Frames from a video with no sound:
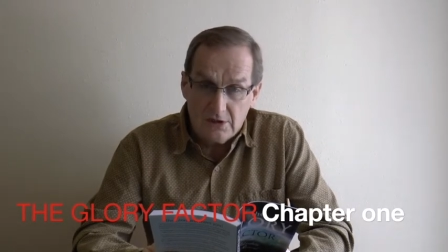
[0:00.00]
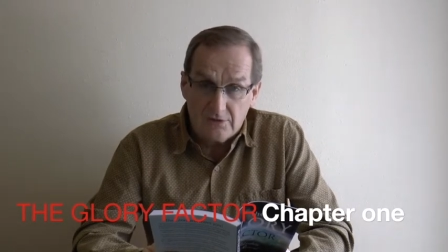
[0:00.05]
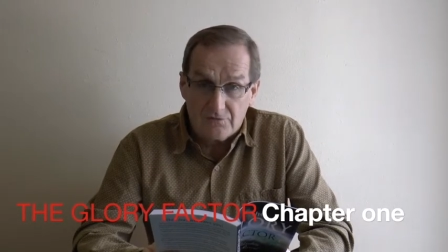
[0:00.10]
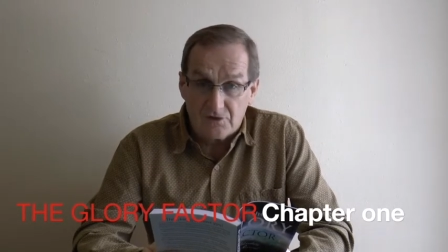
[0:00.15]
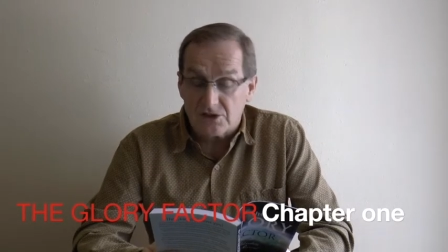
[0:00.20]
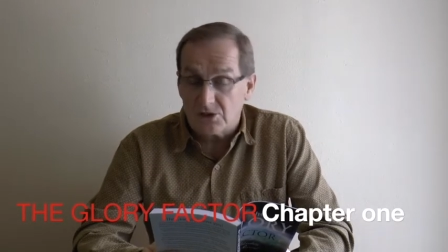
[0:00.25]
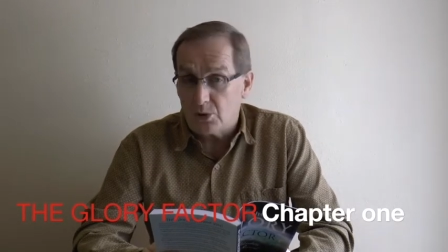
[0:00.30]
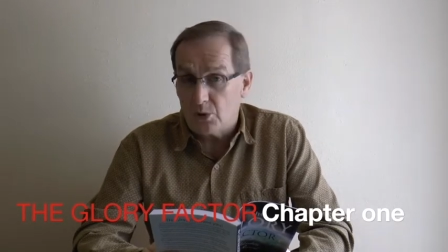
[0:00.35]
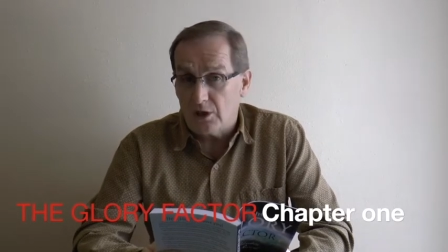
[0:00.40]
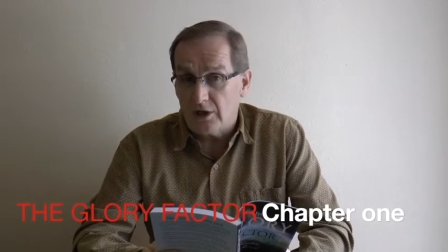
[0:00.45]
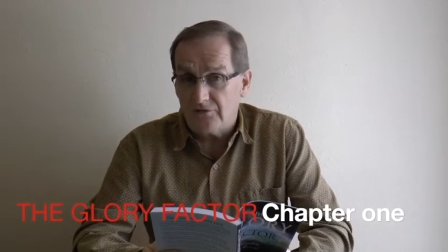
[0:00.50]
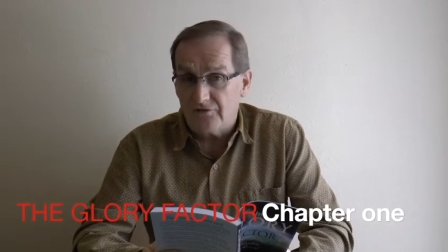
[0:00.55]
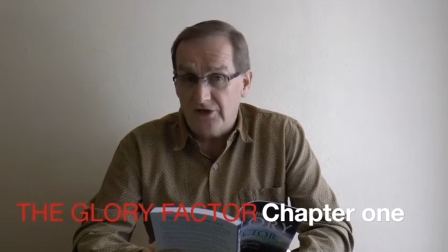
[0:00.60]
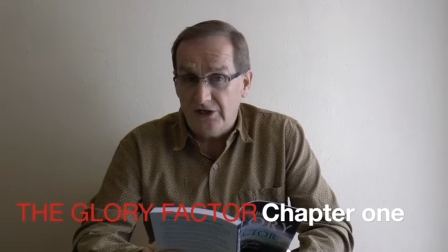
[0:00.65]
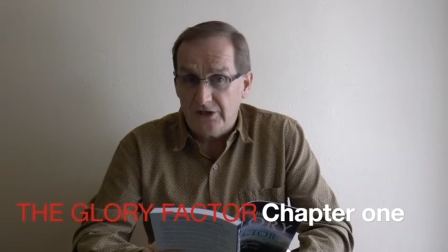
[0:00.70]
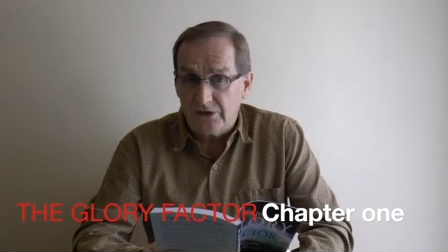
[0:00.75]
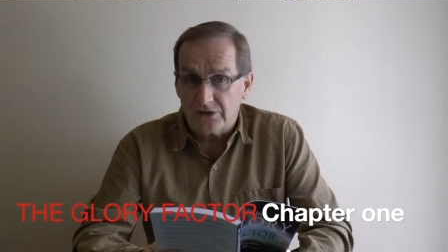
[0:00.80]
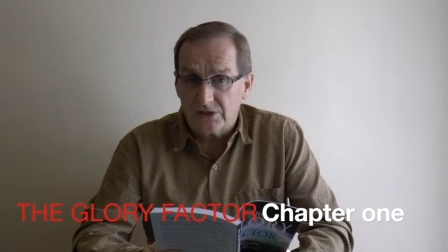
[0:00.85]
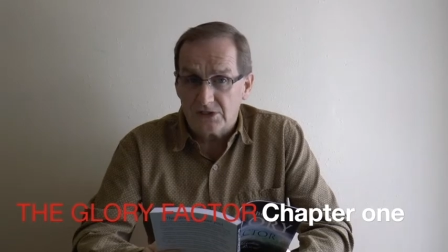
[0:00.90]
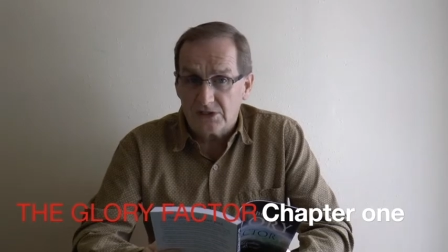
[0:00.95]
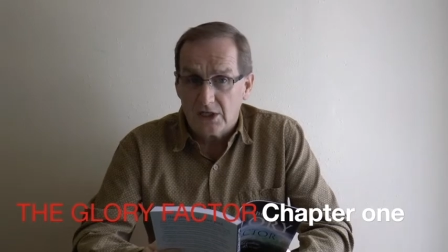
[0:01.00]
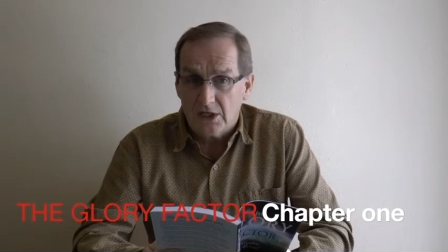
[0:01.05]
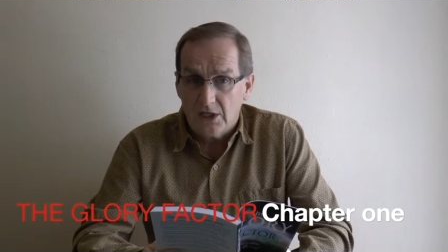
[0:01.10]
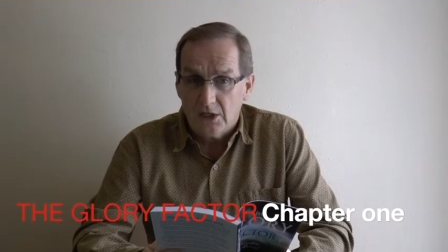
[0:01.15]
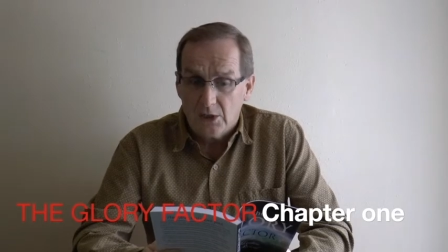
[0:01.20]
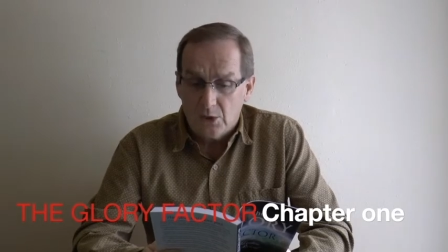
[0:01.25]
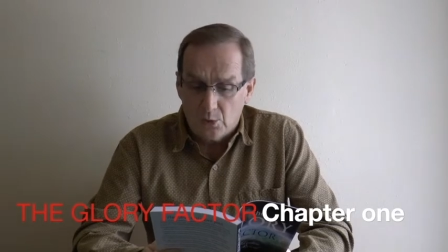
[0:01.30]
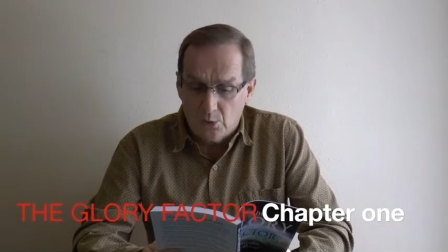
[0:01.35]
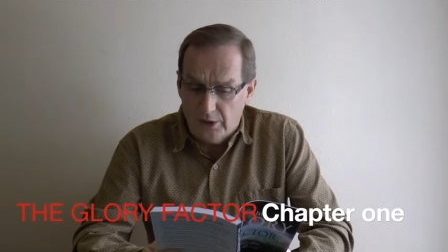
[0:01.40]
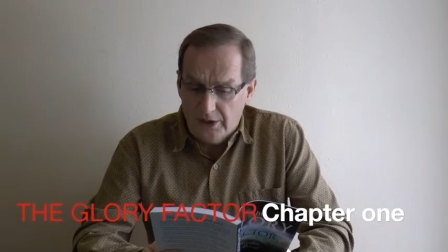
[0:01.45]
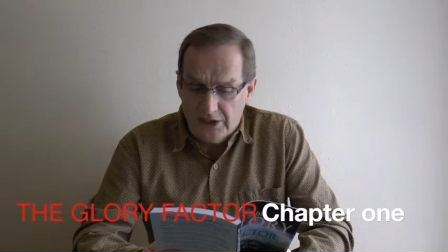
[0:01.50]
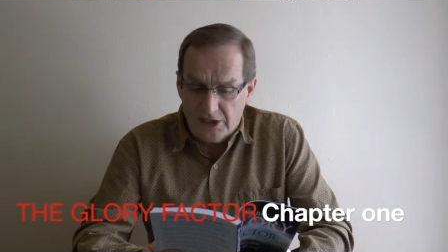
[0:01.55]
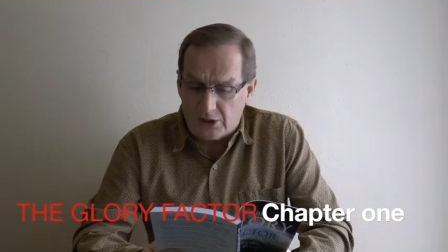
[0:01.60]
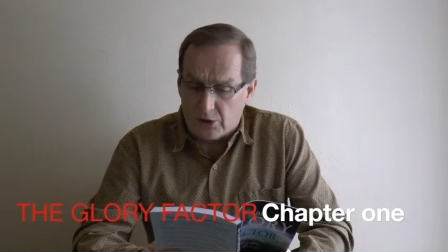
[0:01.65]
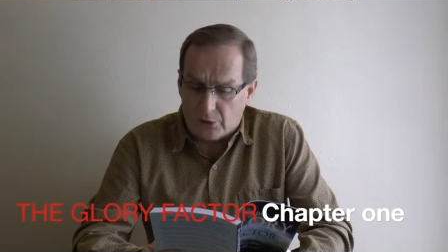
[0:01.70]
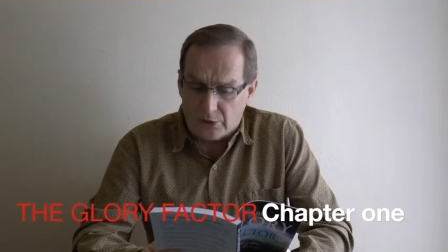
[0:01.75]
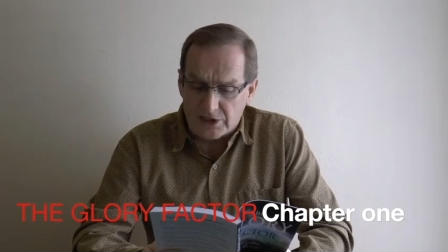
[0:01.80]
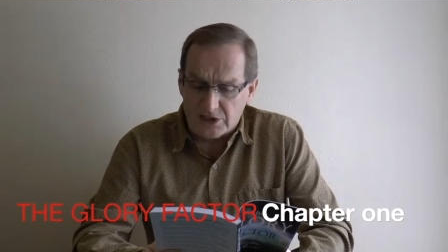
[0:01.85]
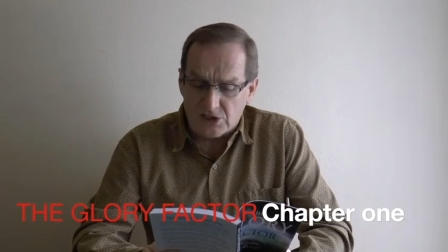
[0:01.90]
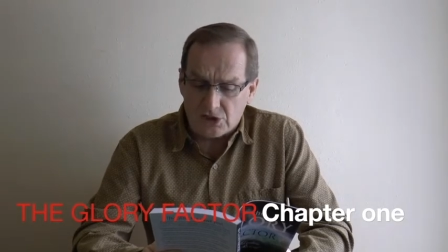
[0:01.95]
For 12 years, we
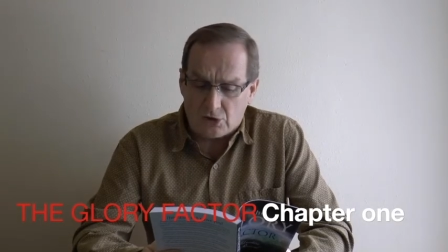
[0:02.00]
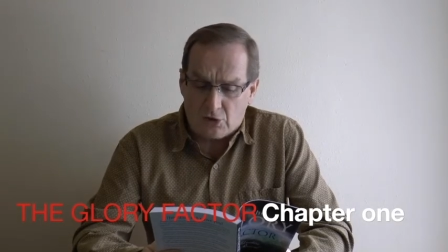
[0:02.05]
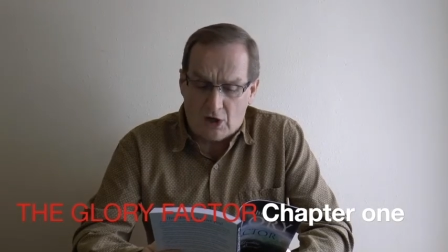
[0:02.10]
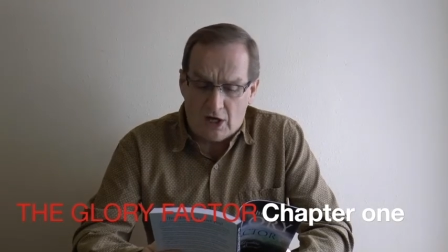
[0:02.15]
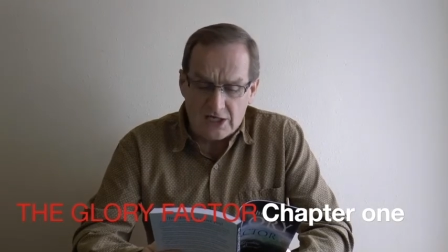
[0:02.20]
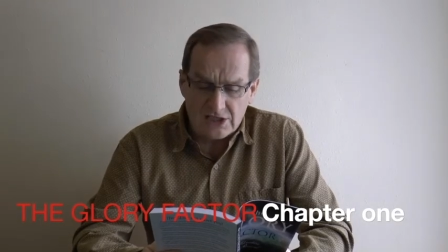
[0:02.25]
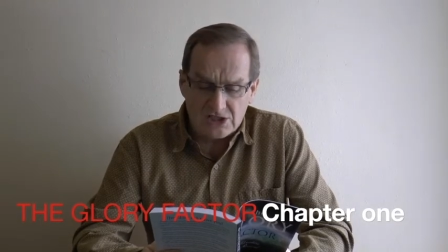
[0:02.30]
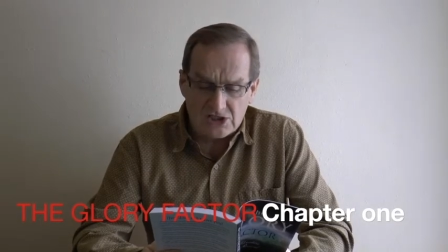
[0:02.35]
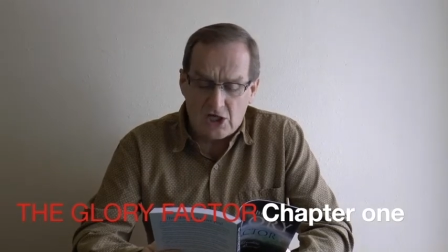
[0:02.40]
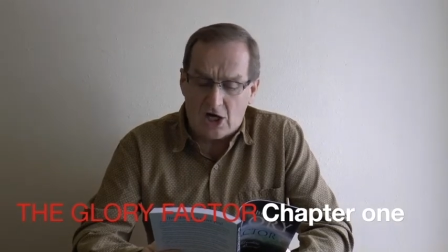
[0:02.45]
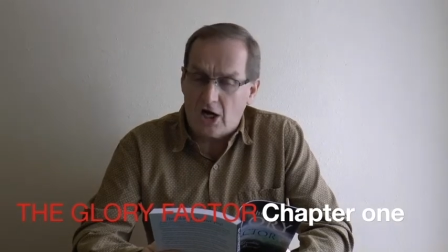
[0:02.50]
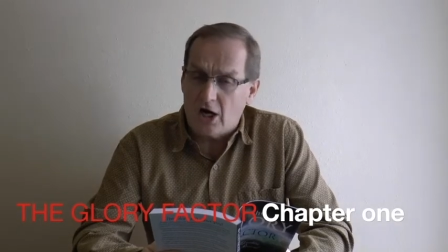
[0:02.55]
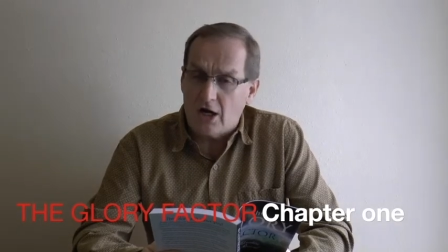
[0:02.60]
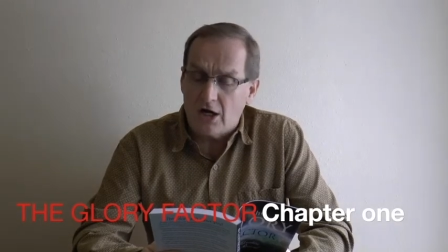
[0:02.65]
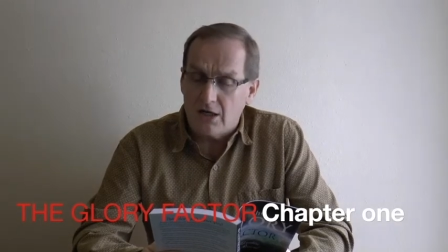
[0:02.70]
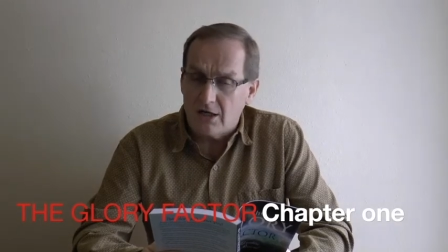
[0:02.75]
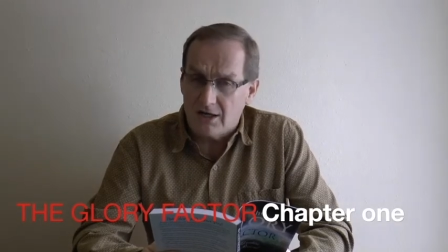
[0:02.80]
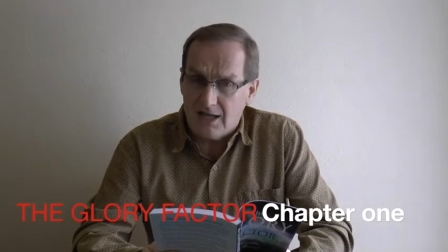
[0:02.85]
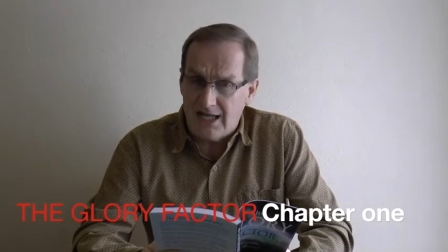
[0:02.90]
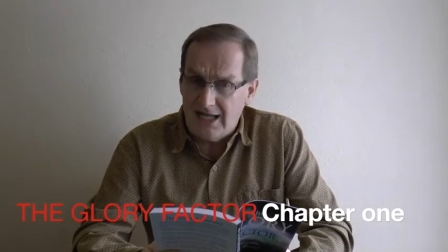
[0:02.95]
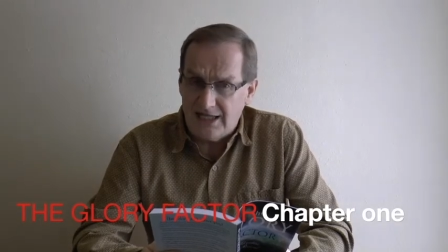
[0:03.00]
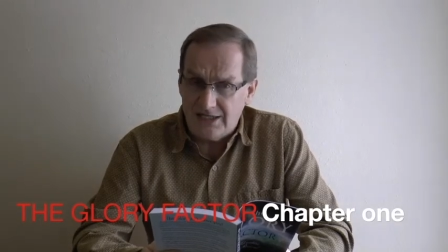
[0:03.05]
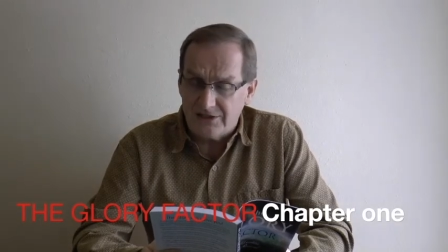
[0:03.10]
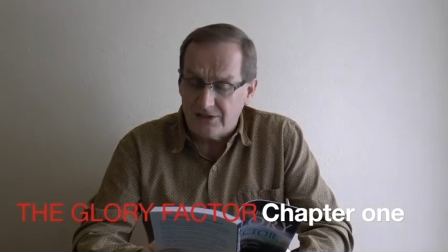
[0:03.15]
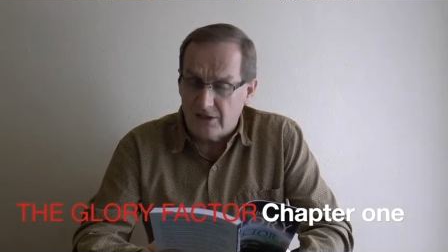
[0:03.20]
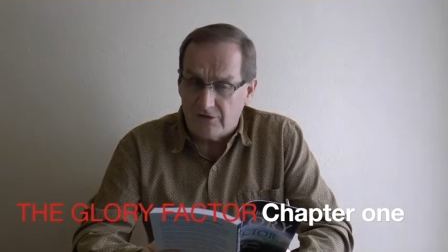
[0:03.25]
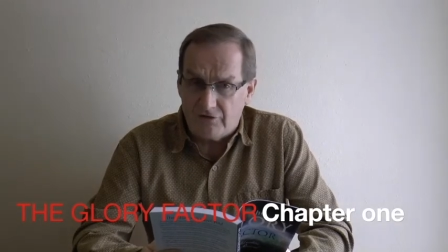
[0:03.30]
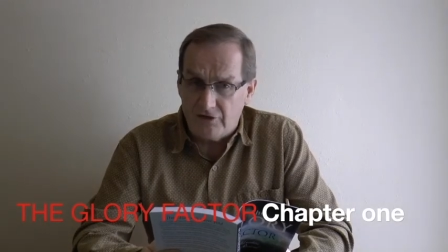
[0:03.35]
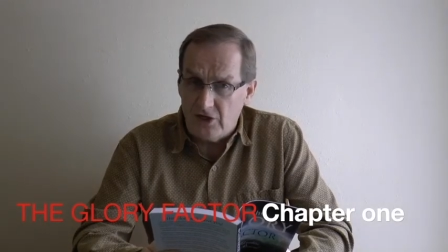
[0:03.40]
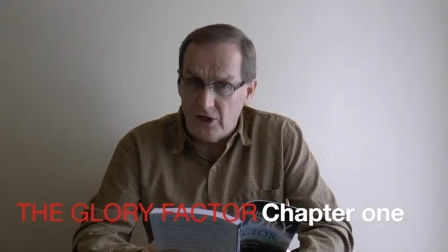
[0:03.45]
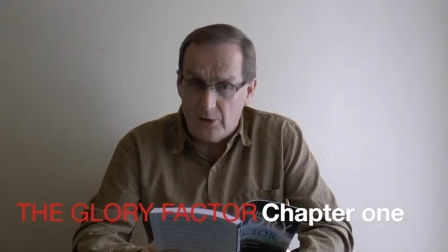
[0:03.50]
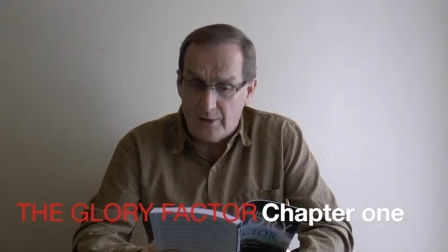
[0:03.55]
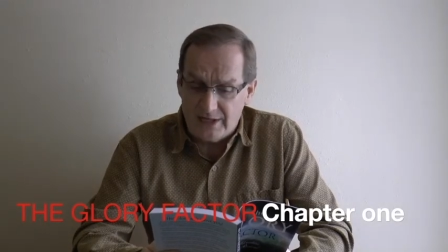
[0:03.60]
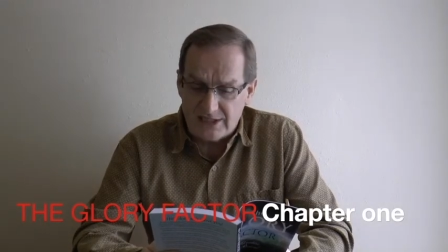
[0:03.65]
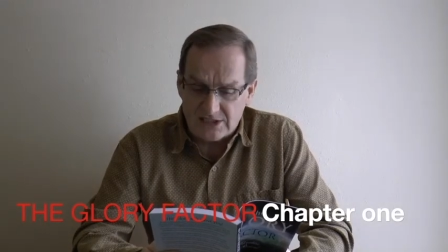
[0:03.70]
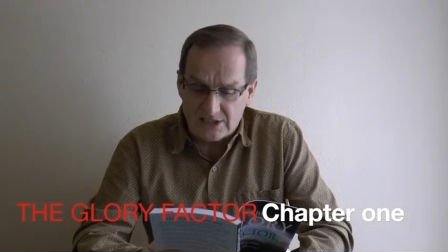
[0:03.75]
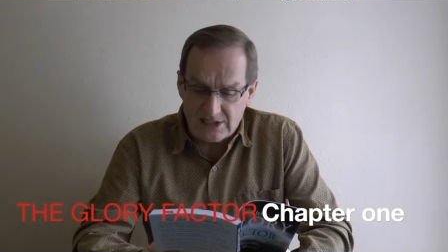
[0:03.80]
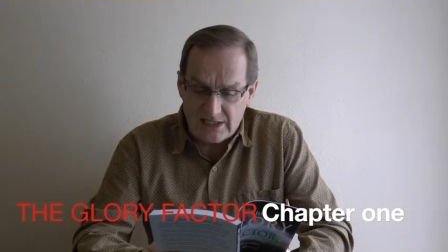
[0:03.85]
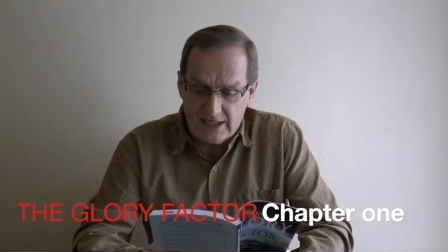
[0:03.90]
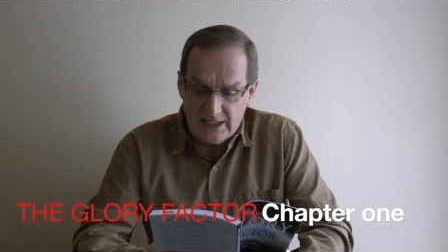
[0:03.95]
crisscrossed the heartland of the
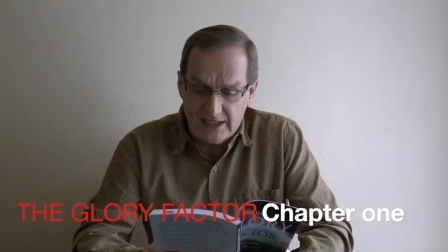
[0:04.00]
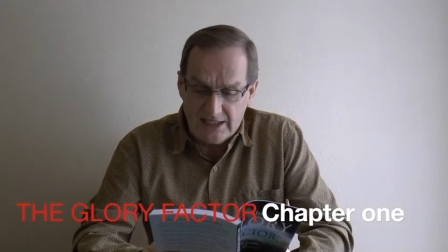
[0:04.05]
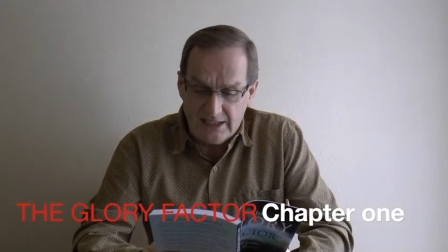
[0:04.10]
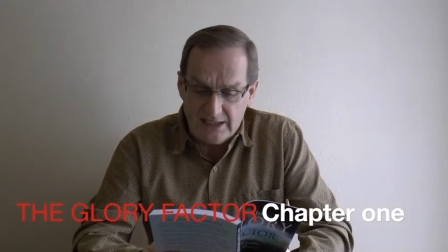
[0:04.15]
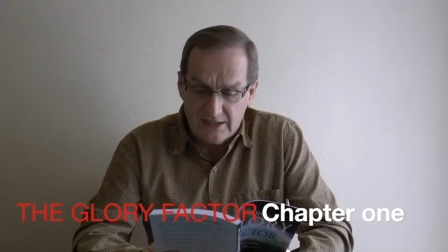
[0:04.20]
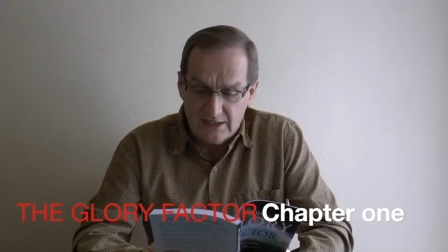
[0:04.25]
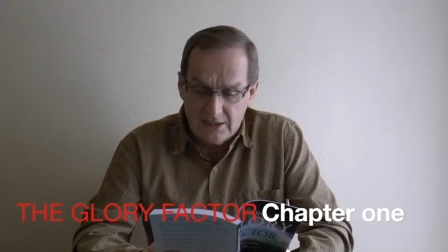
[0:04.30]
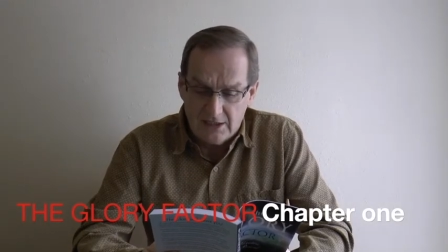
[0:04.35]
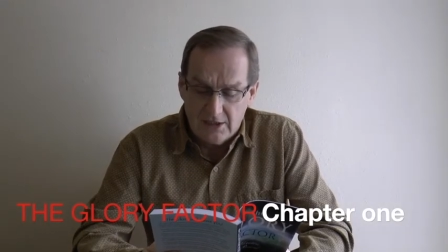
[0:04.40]
USA,